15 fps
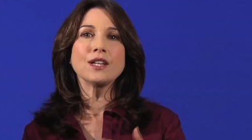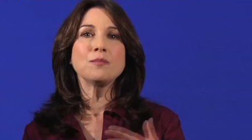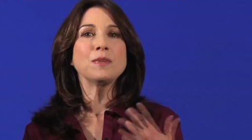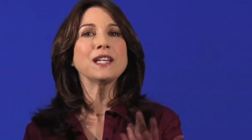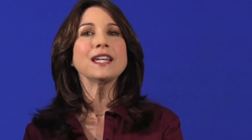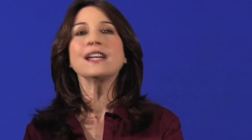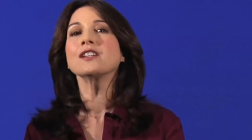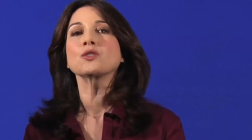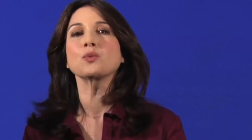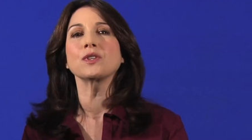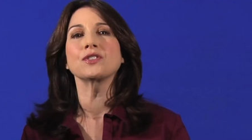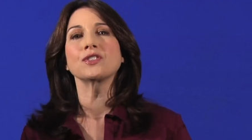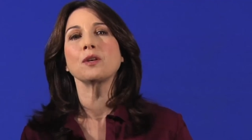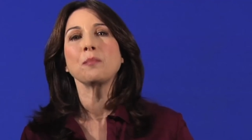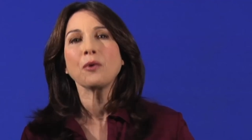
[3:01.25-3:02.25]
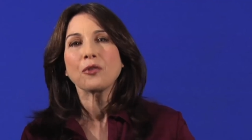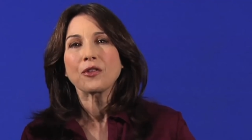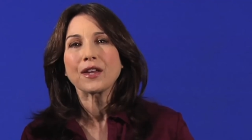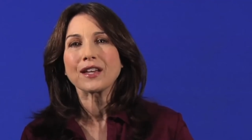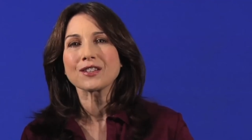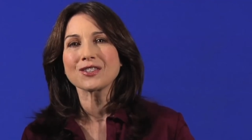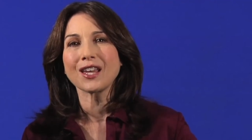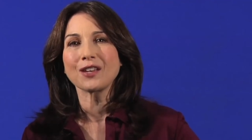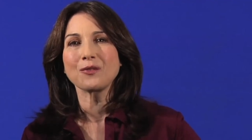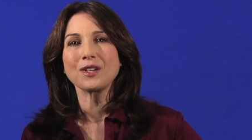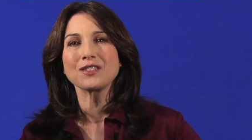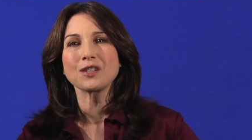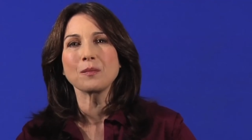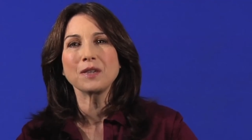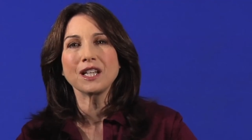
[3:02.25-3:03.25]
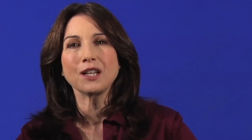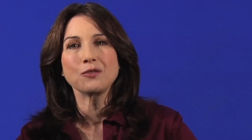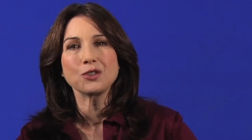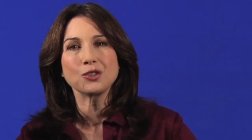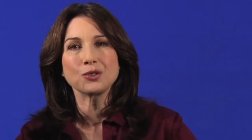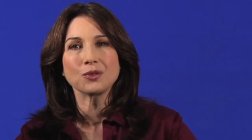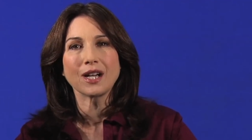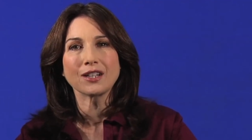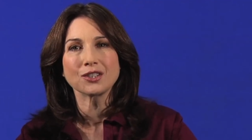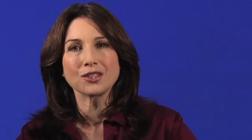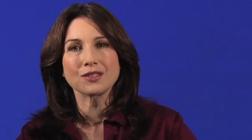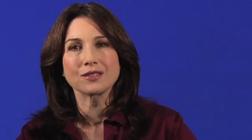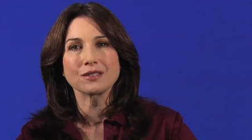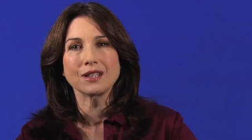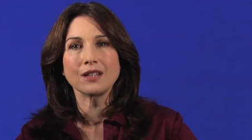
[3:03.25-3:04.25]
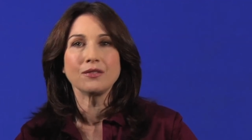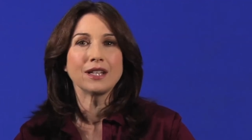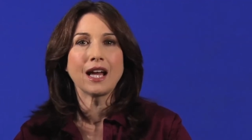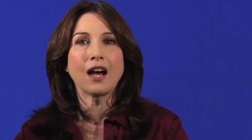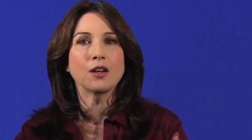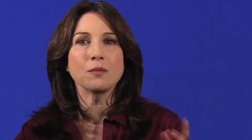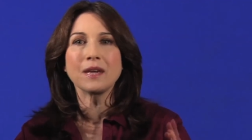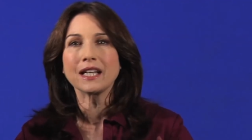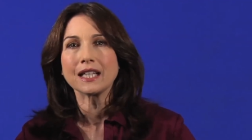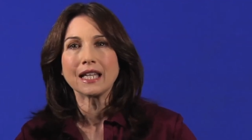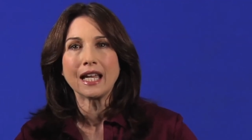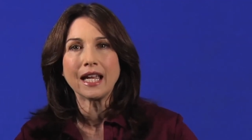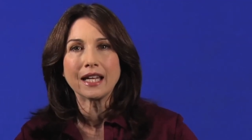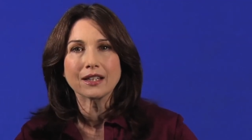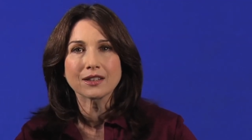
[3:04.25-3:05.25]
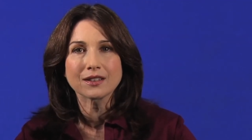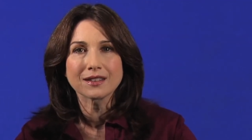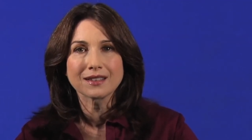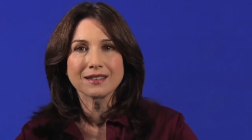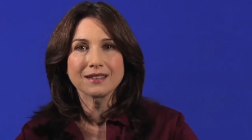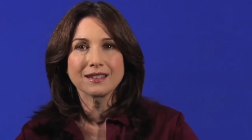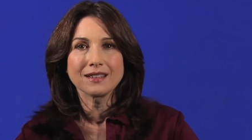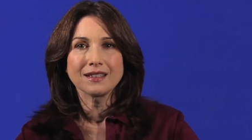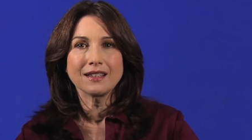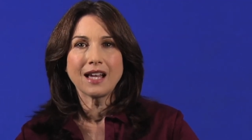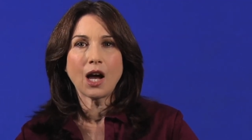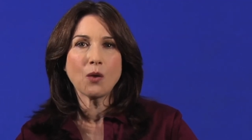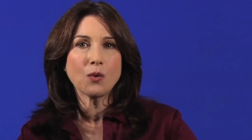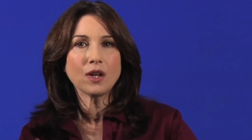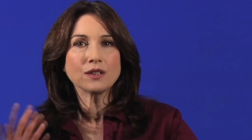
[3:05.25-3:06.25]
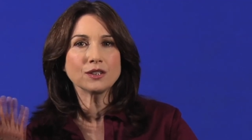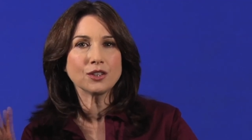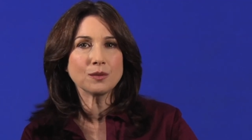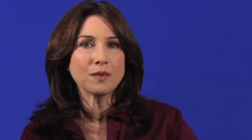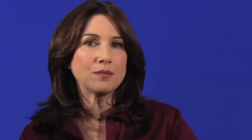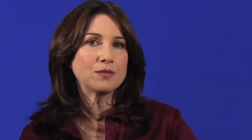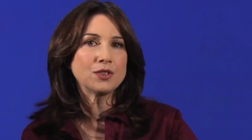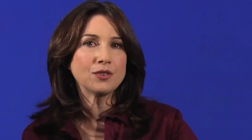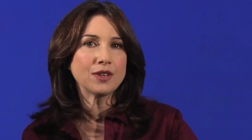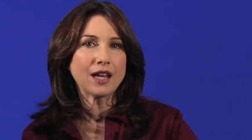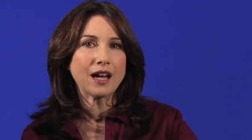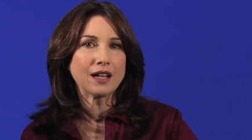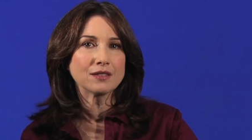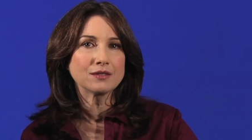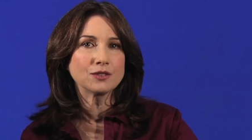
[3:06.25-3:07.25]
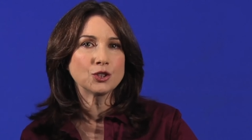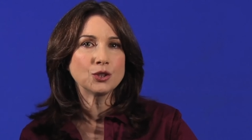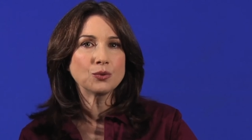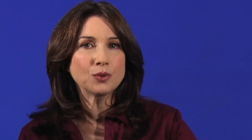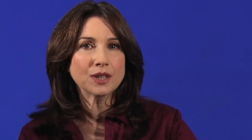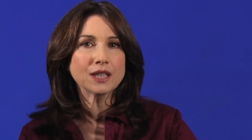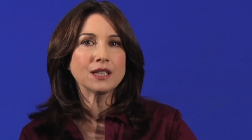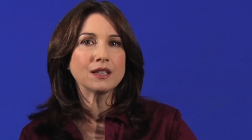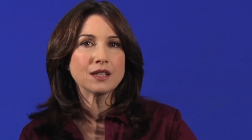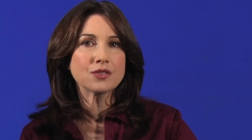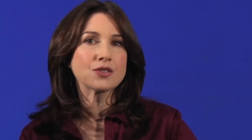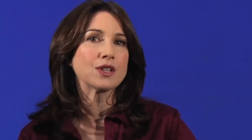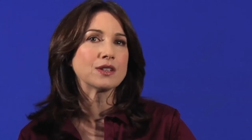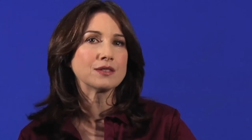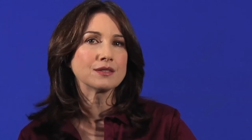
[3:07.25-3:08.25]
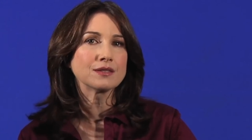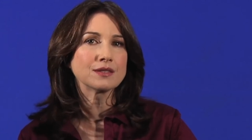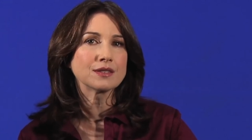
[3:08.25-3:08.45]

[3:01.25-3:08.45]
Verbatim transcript: It begins with simple things, like when somebody gives you directions, even how to make a cake. How well do you do that? Do you really listen?